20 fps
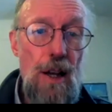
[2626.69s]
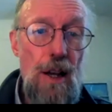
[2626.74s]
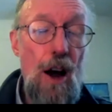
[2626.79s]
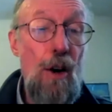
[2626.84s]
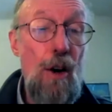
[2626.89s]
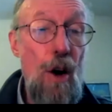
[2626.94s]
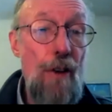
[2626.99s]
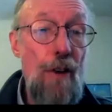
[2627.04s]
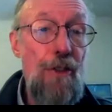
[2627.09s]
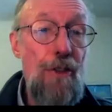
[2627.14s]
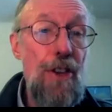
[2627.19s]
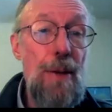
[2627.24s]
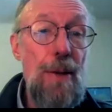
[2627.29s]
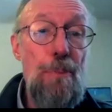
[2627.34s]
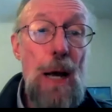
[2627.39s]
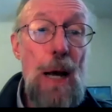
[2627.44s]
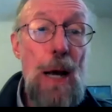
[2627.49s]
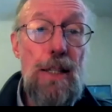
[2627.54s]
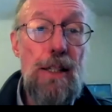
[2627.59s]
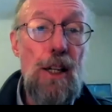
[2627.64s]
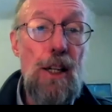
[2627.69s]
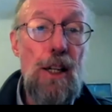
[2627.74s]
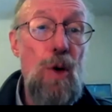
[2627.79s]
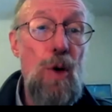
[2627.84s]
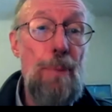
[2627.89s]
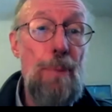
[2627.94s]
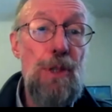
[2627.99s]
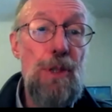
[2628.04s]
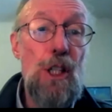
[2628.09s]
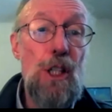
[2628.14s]
are often the best
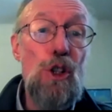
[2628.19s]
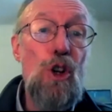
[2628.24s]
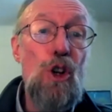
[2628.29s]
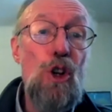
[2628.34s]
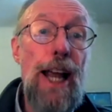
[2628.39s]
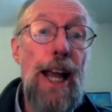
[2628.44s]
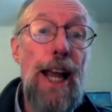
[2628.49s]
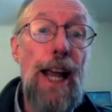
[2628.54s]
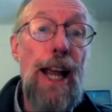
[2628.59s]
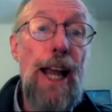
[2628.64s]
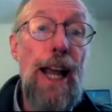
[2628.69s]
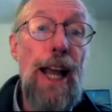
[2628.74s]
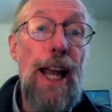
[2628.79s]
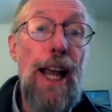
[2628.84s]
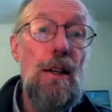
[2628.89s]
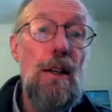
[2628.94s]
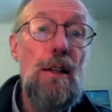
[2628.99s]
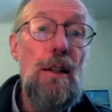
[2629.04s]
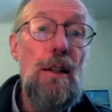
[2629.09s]
equipped to look at